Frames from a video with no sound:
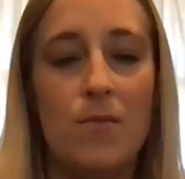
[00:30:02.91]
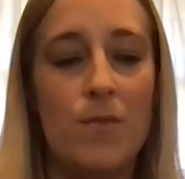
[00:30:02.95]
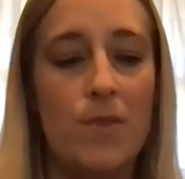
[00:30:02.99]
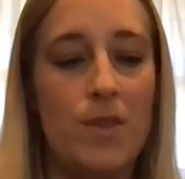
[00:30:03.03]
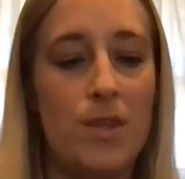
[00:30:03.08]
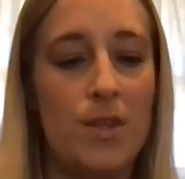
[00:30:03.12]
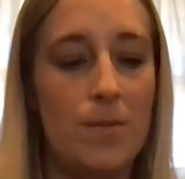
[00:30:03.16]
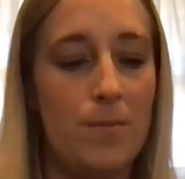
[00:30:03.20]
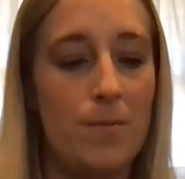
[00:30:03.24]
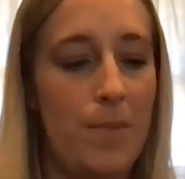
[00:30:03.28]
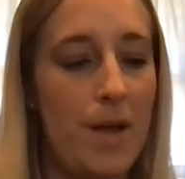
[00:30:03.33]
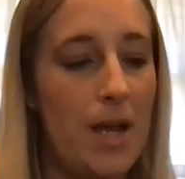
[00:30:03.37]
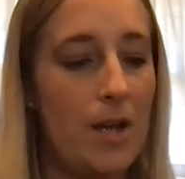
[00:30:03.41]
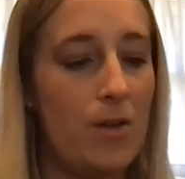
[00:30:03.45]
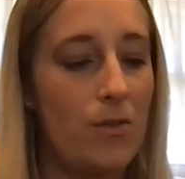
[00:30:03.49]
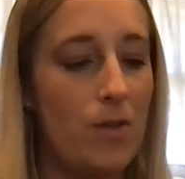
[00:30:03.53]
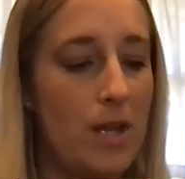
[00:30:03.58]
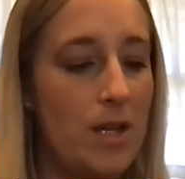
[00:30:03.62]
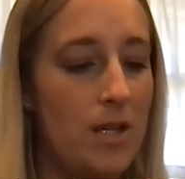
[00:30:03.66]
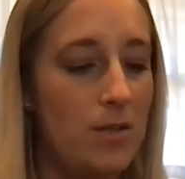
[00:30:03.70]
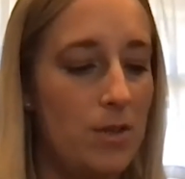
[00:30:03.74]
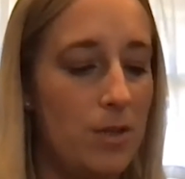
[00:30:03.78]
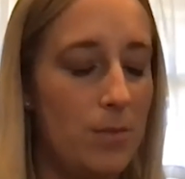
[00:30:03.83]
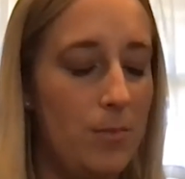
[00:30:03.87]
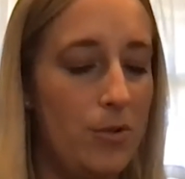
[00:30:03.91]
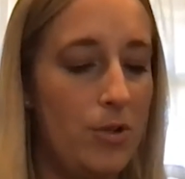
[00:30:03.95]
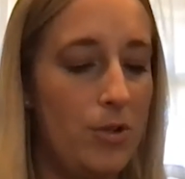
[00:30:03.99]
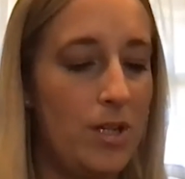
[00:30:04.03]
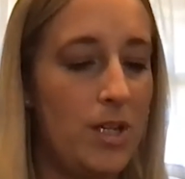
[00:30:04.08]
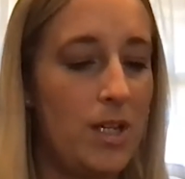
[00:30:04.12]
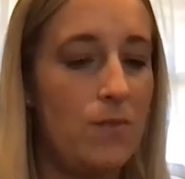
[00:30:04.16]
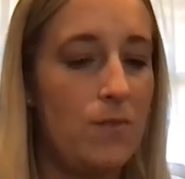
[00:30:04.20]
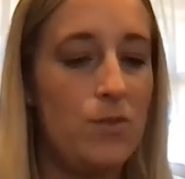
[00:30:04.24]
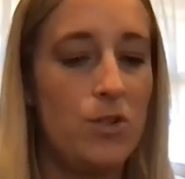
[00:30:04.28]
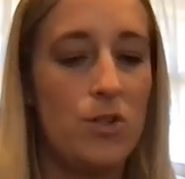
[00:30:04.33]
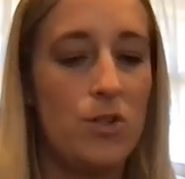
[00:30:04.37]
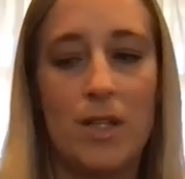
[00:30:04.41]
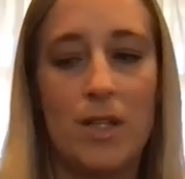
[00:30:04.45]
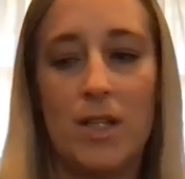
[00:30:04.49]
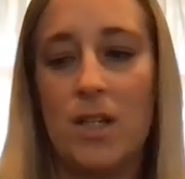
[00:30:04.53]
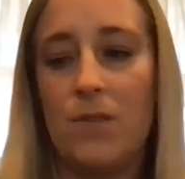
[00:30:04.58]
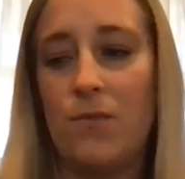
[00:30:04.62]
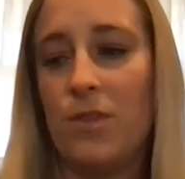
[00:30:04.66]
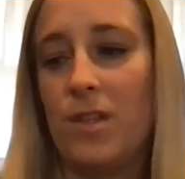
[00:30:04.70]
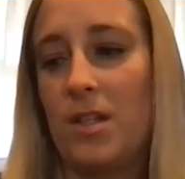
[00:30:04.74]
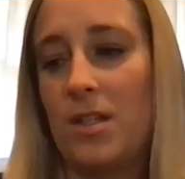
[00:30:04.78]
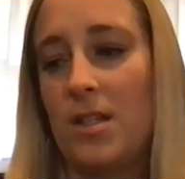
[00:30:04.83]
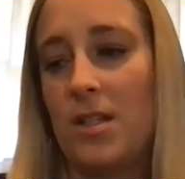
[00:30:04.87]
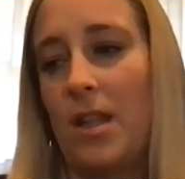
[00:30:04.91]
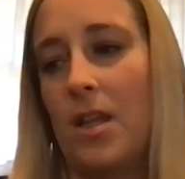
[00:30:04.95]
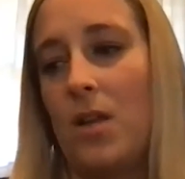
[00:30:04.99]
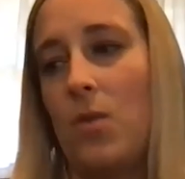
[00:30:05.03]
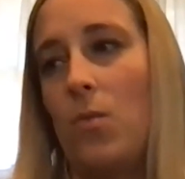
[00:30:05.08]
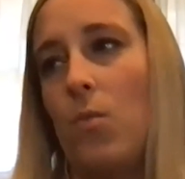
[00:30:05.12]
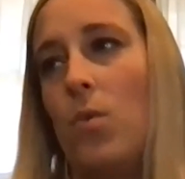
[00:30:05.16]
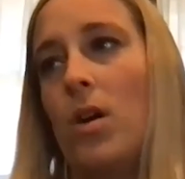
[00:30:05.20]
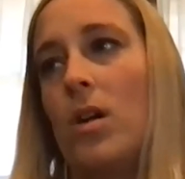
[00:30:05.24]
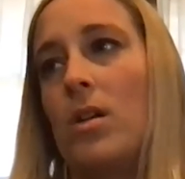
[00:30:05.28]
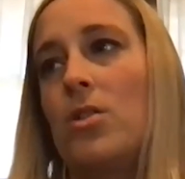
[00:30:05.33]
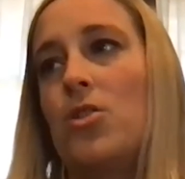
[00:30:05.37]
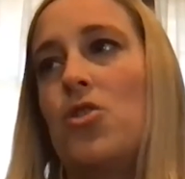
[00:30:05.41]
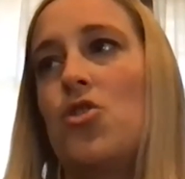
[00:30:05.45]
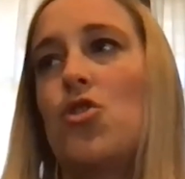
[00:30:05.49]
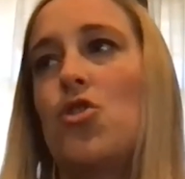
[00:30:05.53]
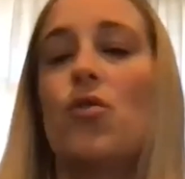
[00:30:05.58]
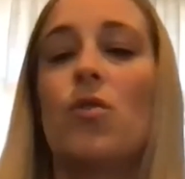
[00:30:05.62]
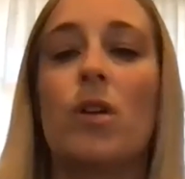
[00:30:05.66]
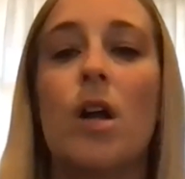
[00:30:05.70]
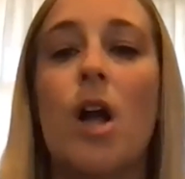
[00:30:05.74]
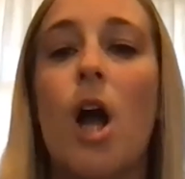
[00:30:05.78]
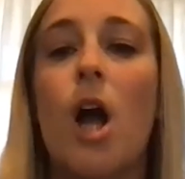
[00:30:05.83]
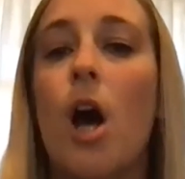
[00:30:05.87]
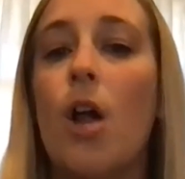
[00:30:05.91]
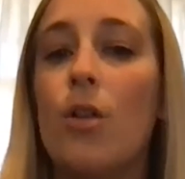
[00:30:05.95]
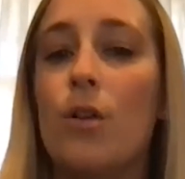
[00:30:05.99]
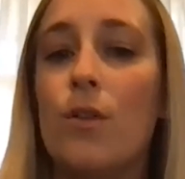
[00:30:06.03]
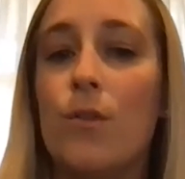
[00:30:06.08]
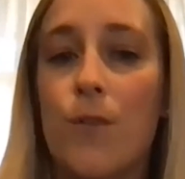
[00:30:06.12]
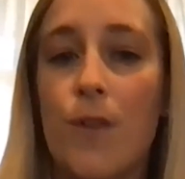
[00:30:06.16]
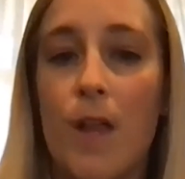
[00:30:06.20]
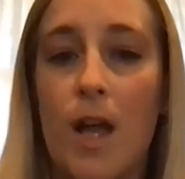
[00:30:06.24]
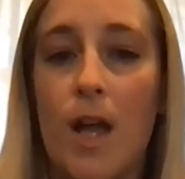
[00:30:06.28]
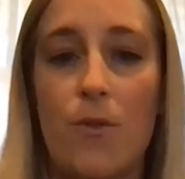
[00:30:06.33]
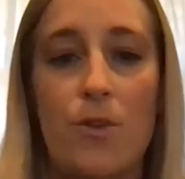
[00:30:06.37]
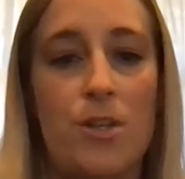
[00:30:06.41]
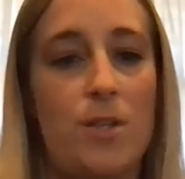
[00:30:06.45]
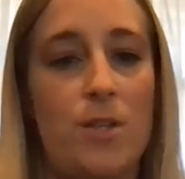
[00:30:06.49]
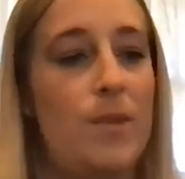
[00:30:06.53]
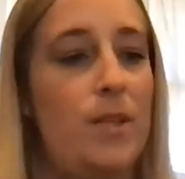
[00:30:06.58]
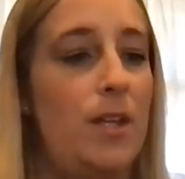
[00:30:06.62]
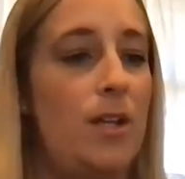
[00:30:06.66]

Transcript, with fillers: the back it, the book gives different things on like what certain color flowers mean,